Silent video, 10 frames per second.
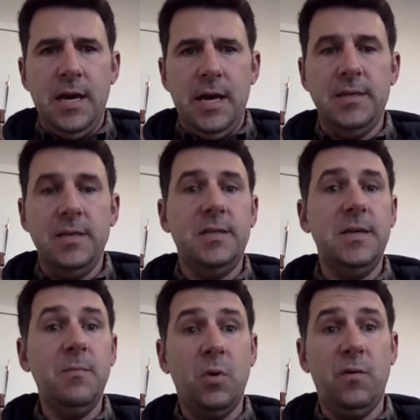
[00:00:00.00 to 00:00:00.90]
it's a
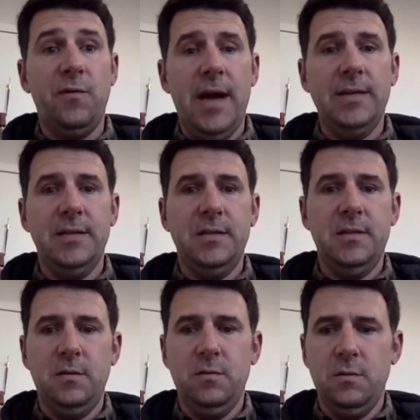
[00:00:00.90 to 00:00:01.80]
symbol for access
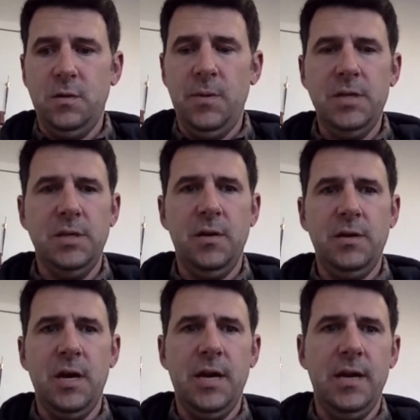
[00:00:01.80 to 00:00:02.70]
to patient
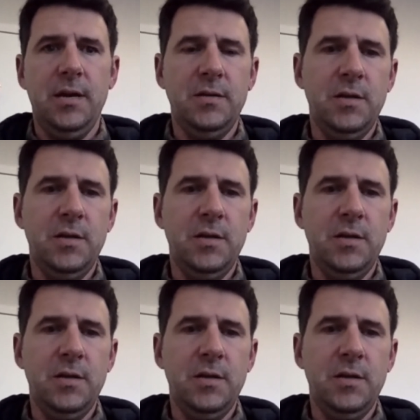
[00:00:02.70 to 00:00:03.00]
healthcare data.